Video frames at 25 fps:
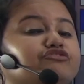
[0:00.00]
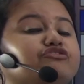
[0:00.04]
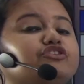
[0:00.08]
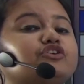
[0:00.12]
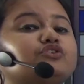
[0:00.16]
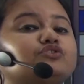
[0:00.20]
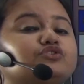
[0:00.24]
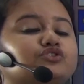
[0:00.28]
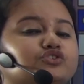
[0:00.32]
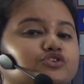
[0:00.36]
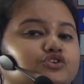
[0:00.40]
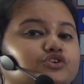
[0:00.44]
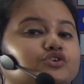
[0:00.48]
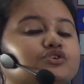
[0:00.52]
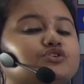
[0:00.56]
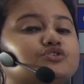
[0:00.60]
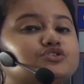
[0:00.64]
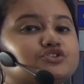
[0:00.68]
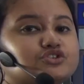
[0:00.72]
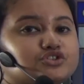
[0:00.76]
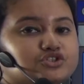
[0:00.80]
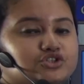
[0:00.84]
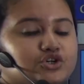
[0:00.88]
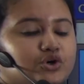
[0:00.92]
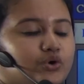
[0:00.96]
you throw
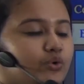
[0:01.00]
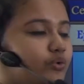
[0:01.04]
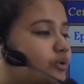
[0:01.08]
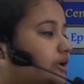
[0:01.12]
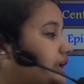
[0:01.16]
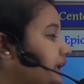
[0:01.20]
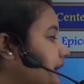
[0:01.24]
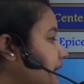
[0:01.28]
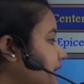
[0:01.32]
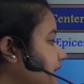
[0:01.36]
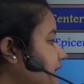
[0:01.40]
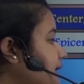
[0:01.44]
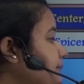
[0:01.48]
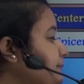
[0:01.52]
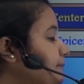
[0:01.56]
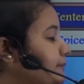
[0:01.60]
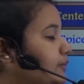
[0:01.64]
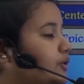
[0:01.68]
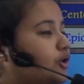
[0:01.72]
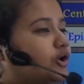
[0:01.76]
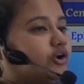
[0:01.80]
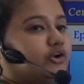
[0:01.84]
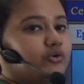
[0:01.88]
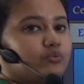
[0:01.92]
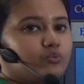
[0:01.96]
stone in a
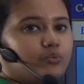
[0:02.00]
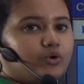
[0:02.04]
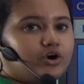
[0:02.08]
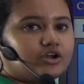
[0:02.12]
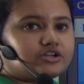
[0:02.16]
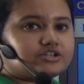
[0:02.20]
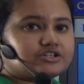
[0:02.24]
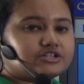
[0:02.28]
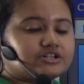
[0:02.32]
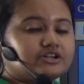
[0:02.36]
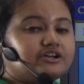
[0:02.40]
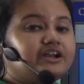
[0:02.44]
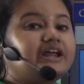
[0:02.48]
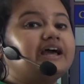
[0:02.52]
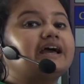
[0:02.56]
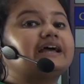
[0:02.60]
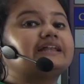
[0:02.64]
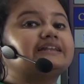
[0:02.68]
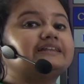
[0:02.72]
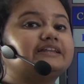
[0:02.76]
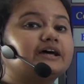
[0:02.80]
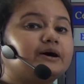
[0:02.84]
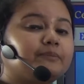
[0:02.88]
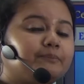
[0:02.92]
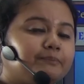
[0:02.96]
pond water,
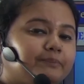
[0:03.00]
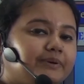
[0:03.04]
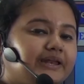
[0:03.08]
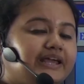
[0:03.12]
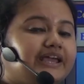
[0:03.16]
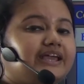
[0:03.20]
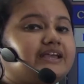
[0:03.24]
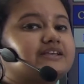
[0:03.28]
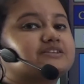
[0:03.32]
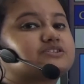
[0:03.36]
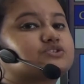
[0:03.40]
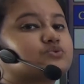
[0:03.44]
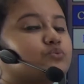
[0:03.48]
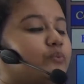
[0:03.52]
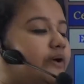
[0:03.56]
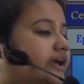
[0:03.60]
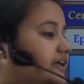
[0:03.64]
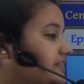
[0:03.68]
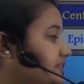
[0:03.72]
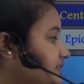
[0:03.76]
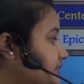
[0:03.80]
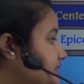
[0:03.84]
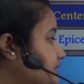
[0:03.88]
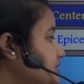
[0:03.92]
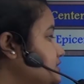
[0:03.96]
the place where
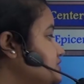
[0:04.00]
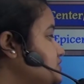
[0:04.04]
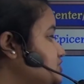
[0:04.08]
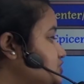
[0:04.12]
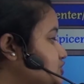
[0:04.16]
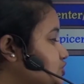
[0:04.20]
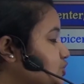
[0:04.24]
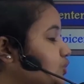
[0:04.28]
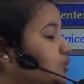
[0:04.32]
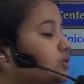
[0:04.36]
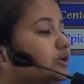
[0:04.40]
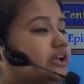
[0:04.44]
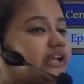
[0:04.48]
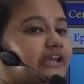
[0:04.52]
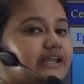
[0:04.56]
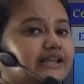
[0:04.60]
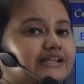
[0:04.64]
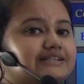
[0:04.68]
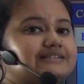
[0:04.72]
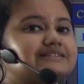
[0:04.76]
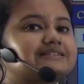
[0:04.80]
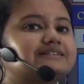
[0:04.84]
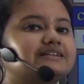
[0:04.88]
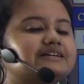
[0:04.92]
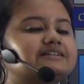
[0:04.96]
the stone hits
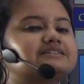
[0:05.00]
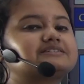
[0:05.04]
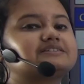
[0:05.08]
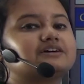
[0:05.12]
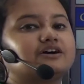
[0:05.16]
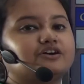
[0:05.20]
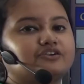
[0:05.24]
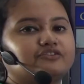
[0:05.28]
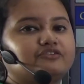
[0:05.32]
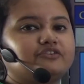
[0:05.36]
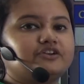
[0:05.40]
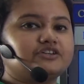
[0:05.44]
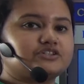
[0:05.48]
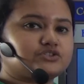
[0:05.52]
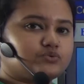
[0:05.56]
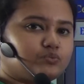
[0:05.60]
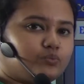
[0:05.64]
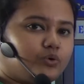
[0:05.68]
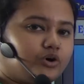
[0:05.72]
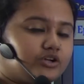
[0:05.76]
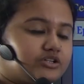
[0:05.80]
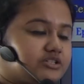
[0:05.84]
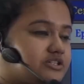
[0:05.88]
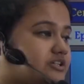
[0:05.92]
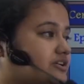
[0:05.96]
the surface
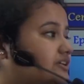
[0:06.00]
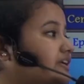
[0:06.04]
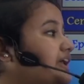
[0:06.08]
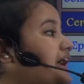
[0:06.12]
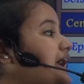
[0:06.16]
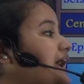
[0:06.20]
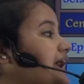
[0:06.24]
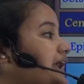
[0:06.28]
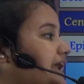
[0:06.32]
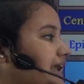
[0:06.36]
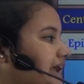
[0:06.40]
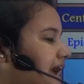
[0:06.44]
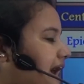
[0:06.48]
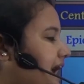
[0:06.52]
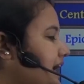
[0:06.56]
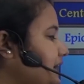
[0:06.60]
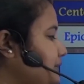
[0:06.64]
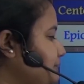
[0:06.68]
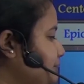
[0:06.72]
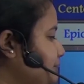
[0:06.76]
water can